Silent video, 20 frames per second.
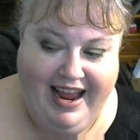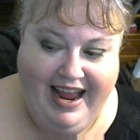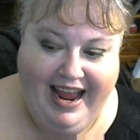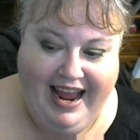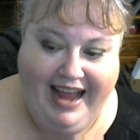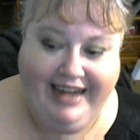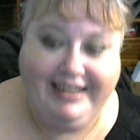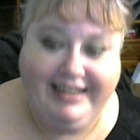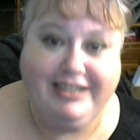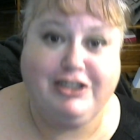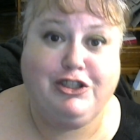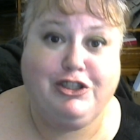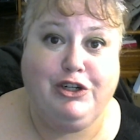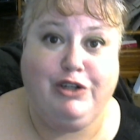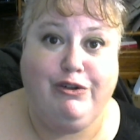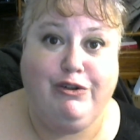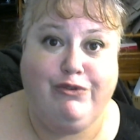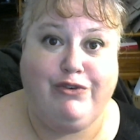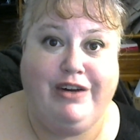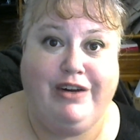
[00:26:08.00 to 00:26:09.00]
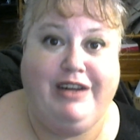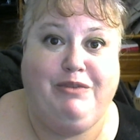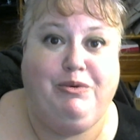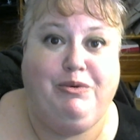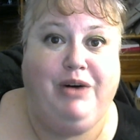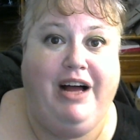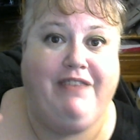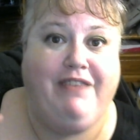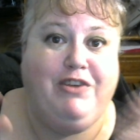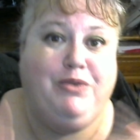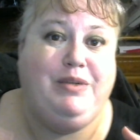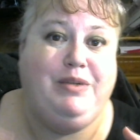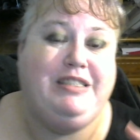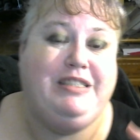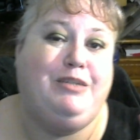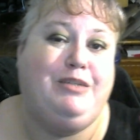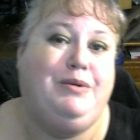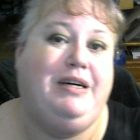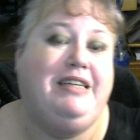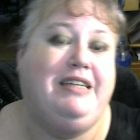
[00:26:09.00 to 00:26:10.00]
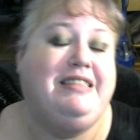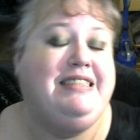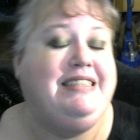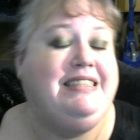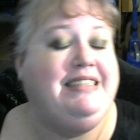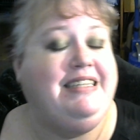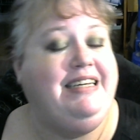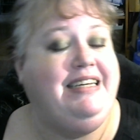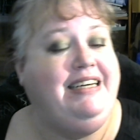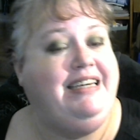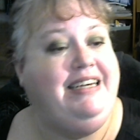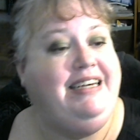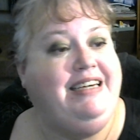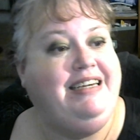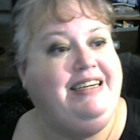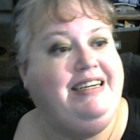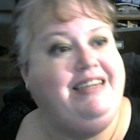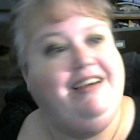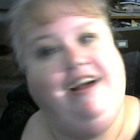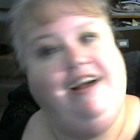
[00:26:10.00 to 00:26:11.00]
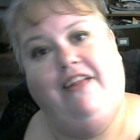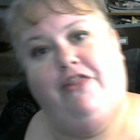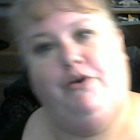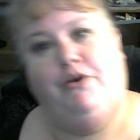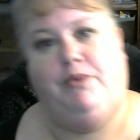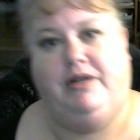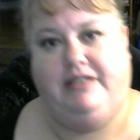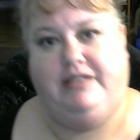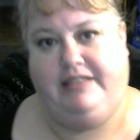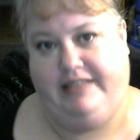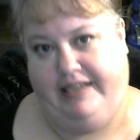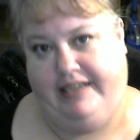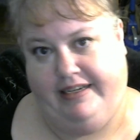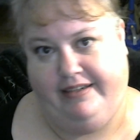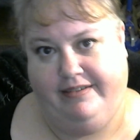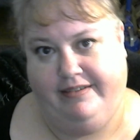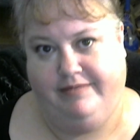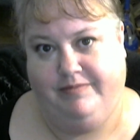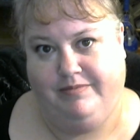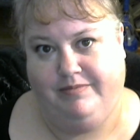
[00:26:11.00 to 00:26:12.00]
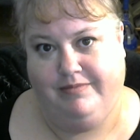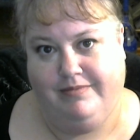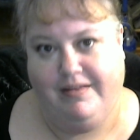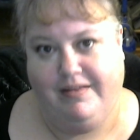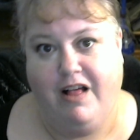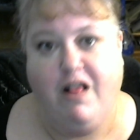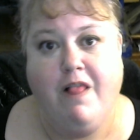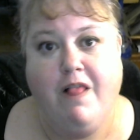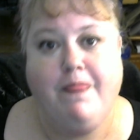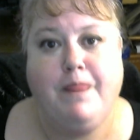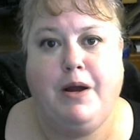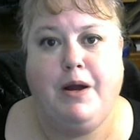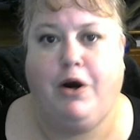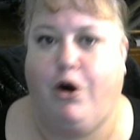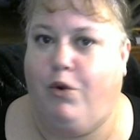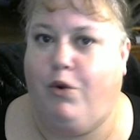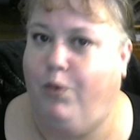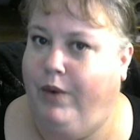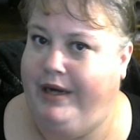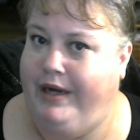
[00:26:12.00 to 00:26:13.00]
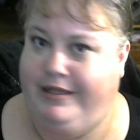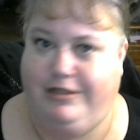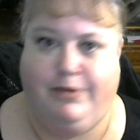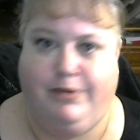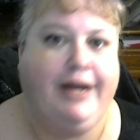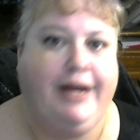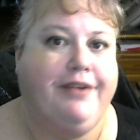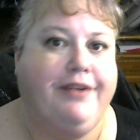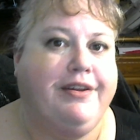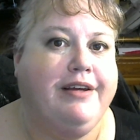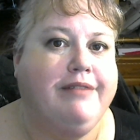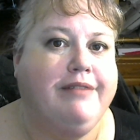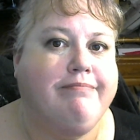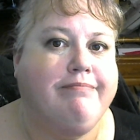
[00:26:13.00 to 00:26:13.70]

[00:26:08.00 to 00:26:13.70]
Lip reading: And his girlfriend will every once in a while sing the word sing. There are ways around it.